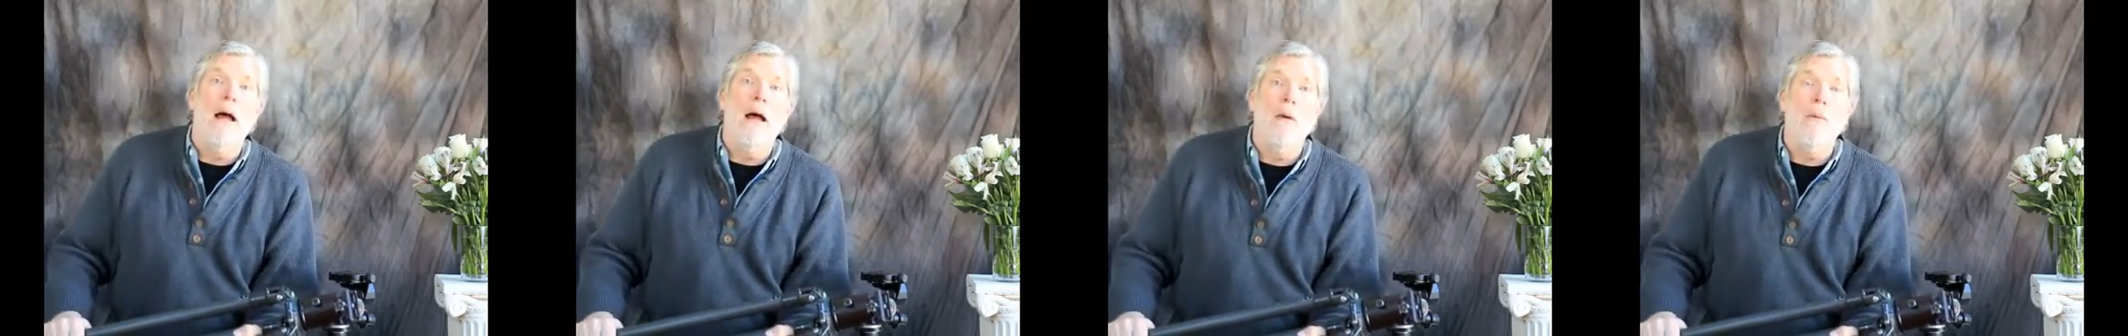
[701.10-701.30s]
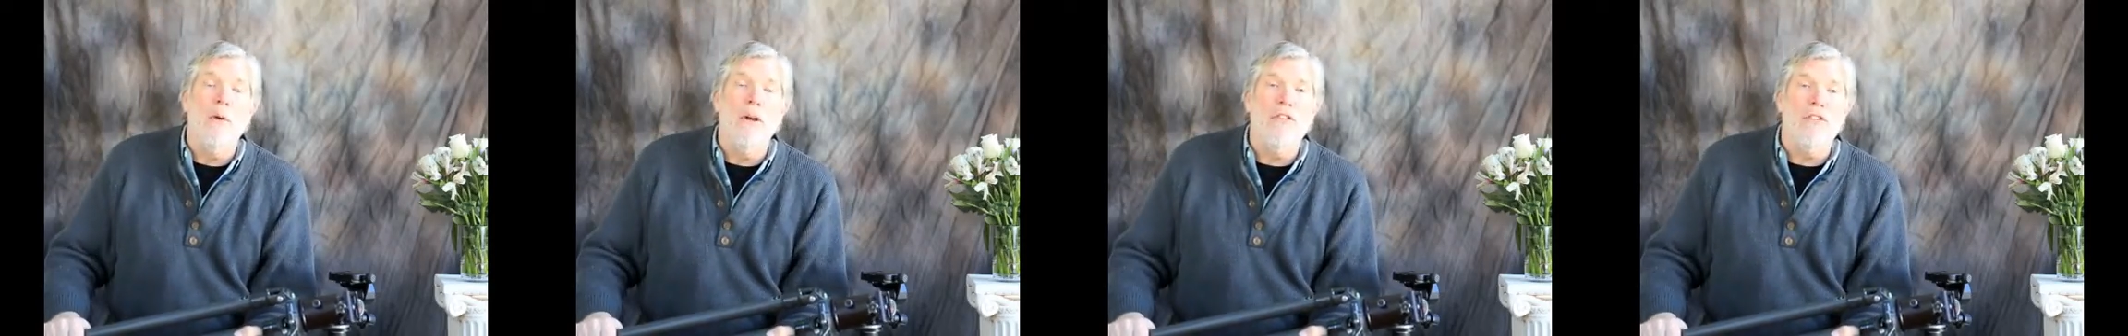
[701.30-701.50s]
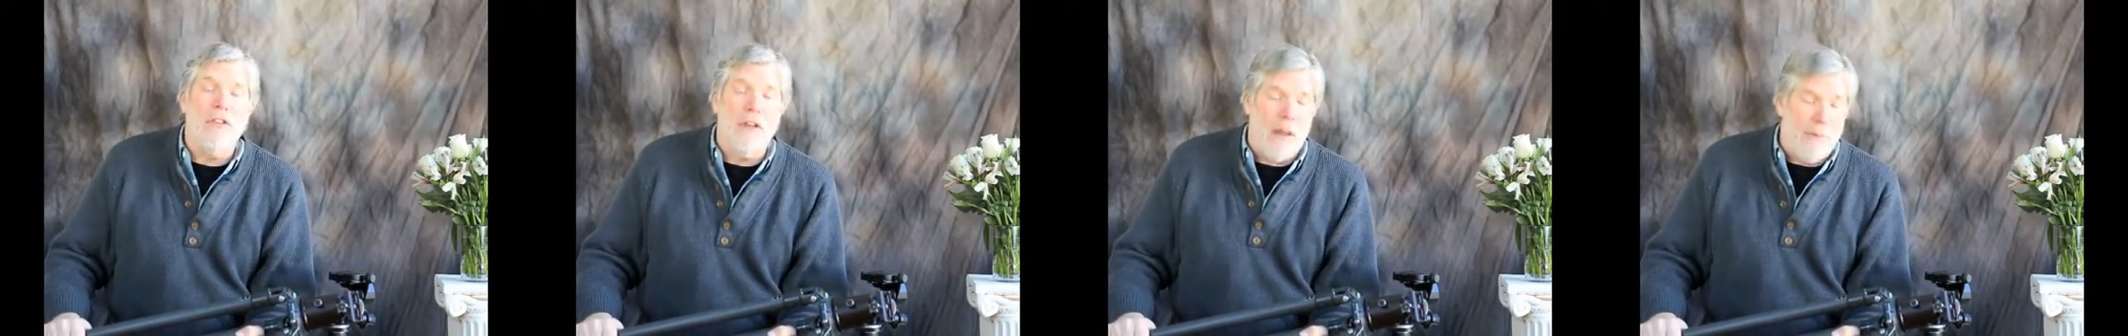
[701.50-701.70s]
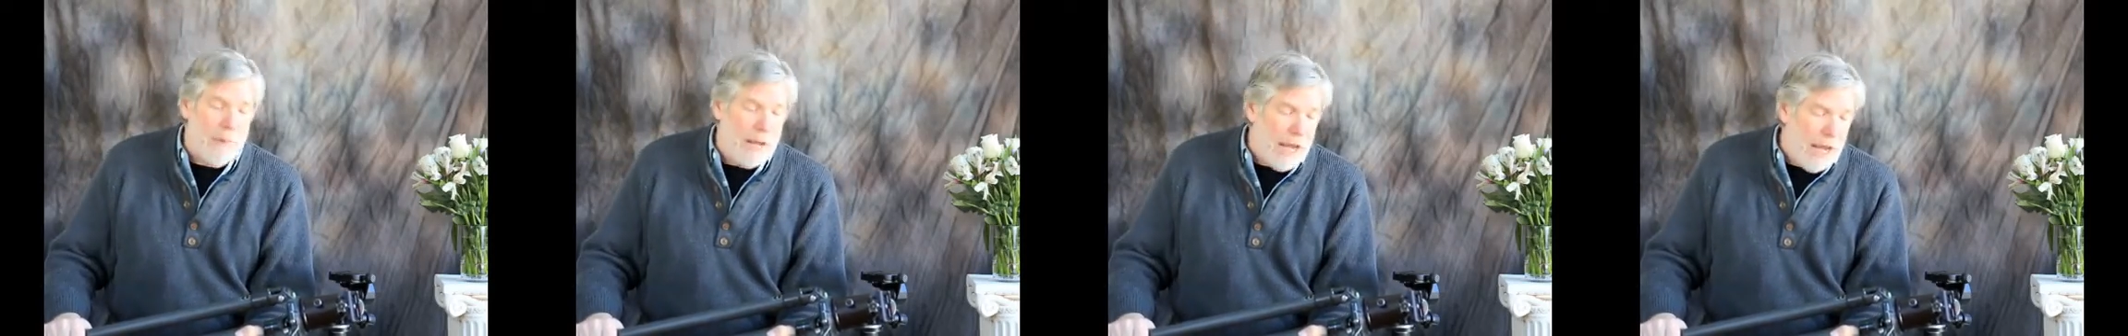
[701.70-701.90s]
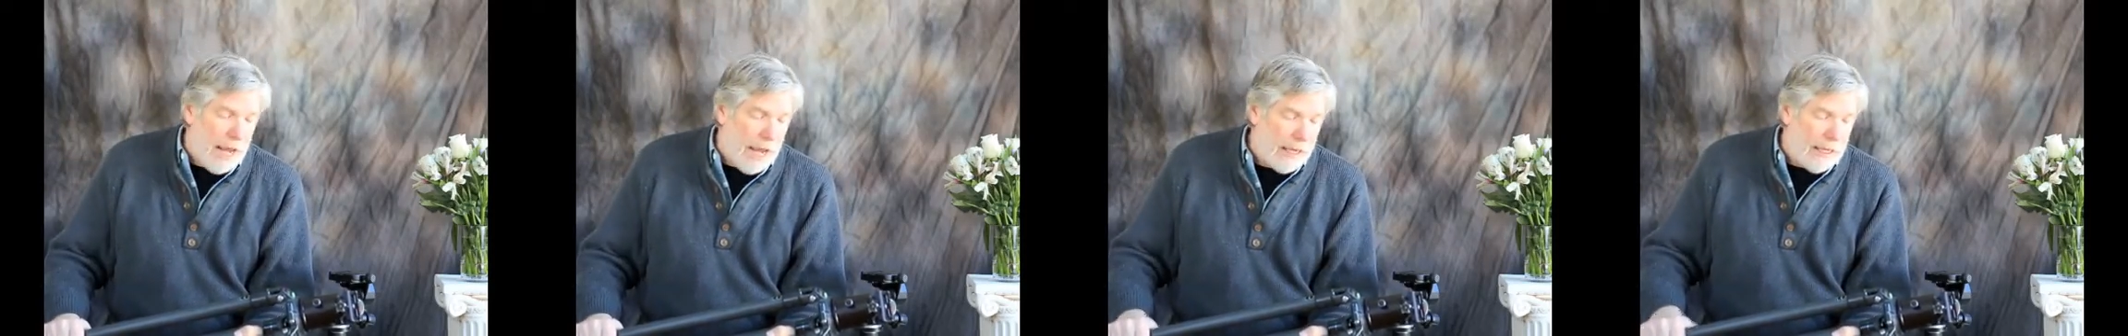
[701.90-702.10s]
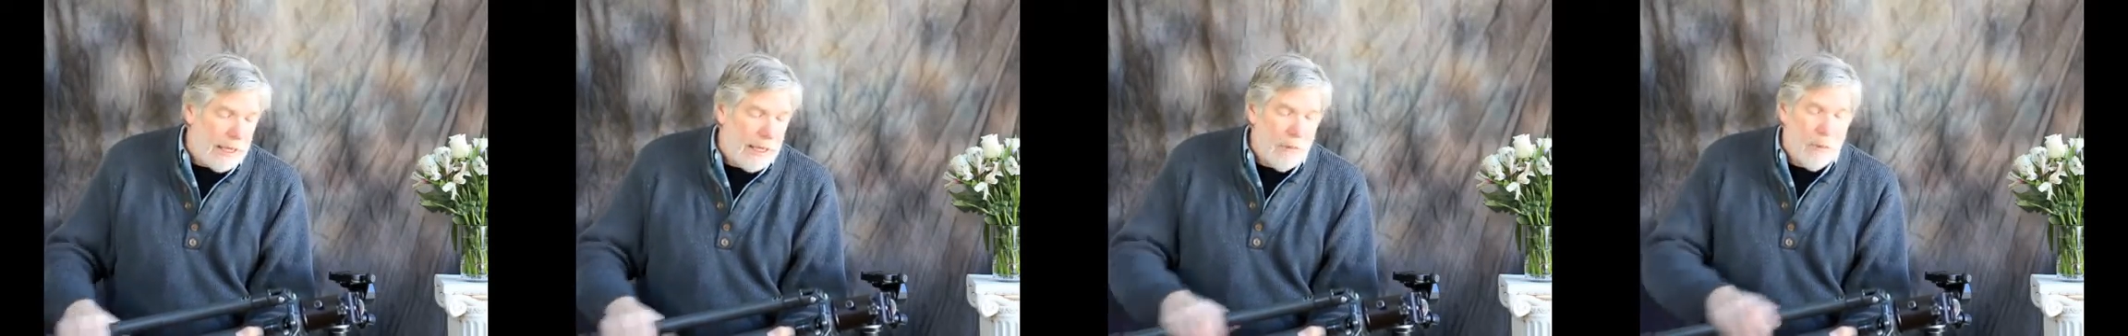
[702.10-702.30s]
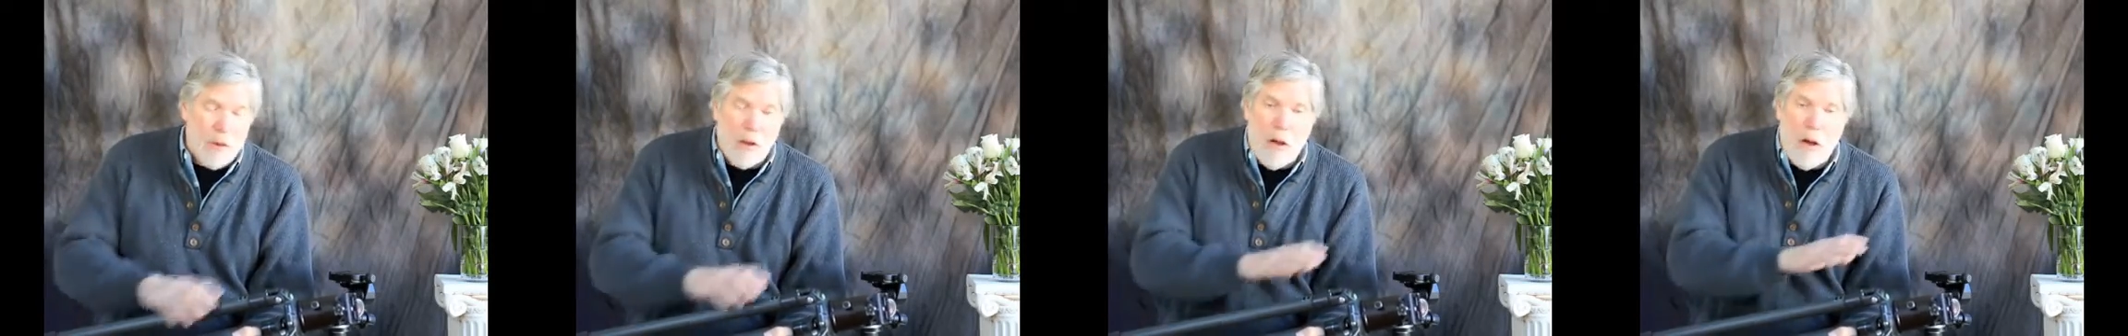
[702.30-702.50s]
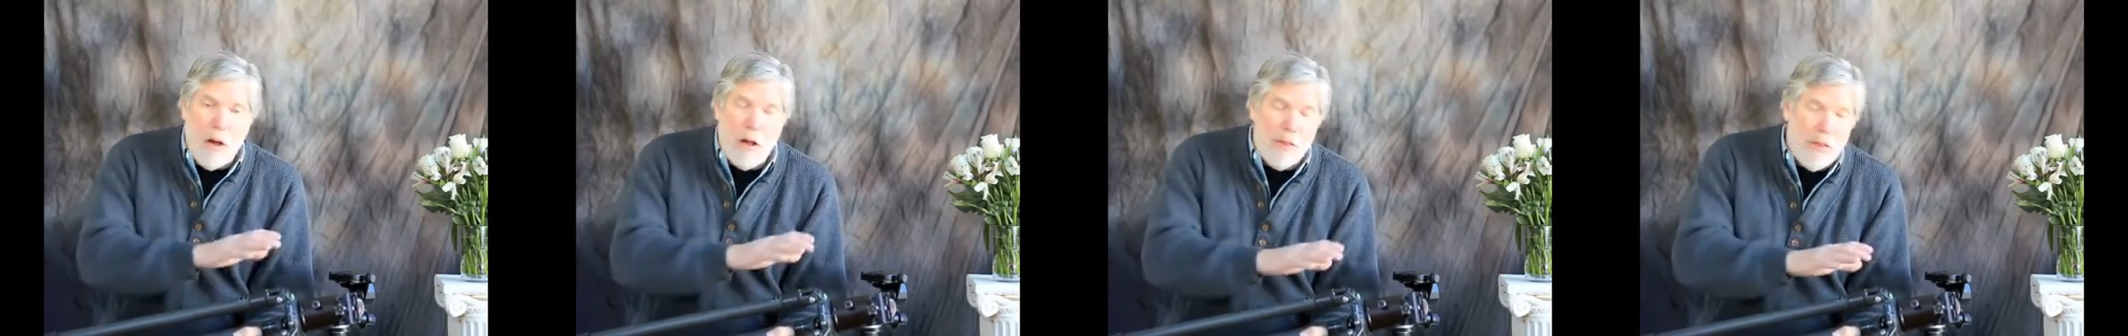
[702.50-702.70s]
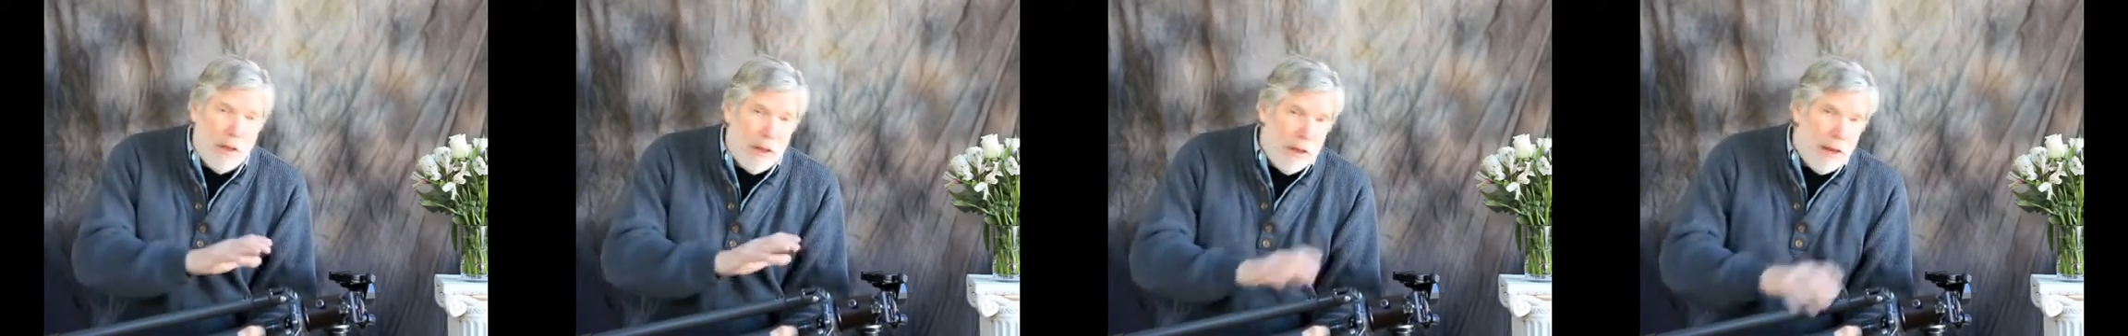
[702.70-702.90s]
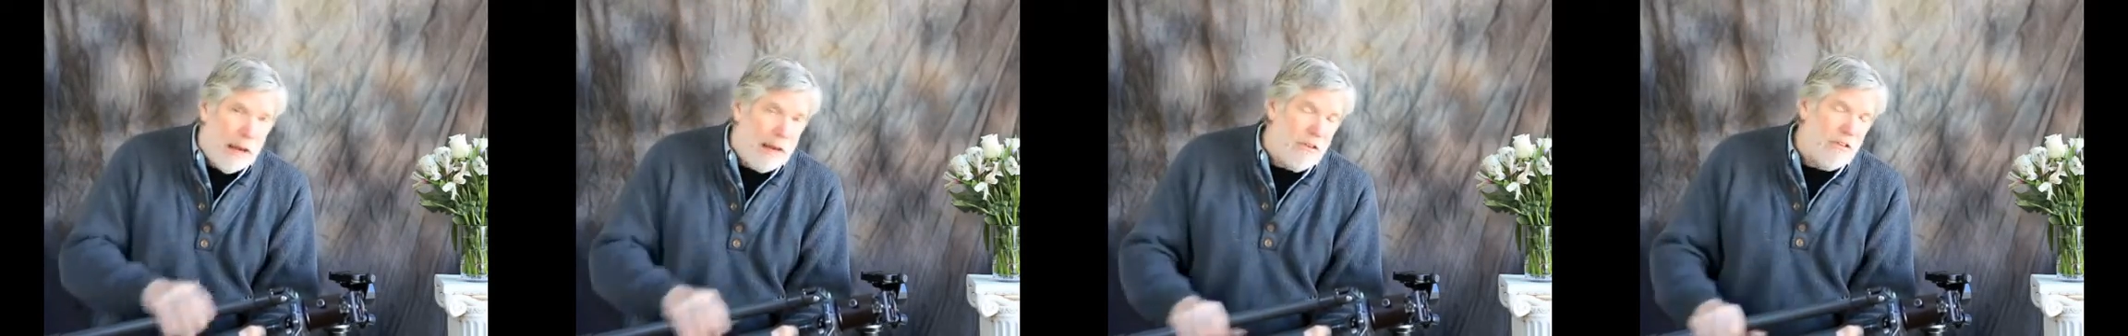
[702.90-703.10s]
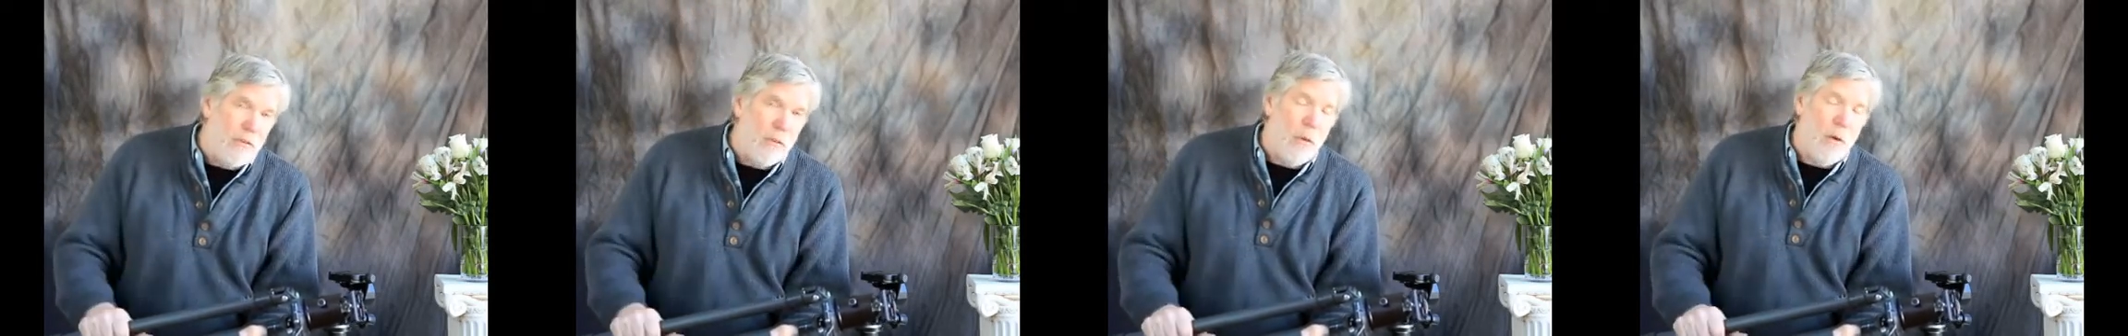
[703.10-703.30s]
which can be handy. It will the nice,